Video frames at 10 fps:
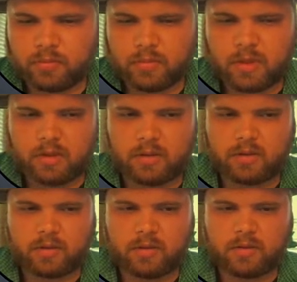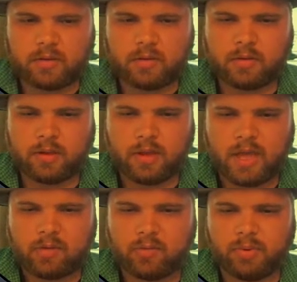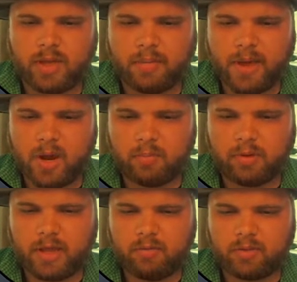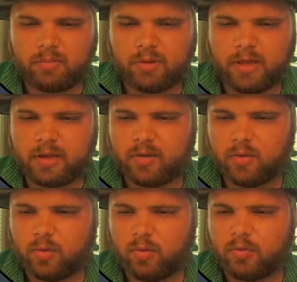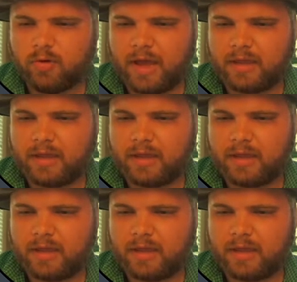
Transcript: Play a land, and then pass the turn.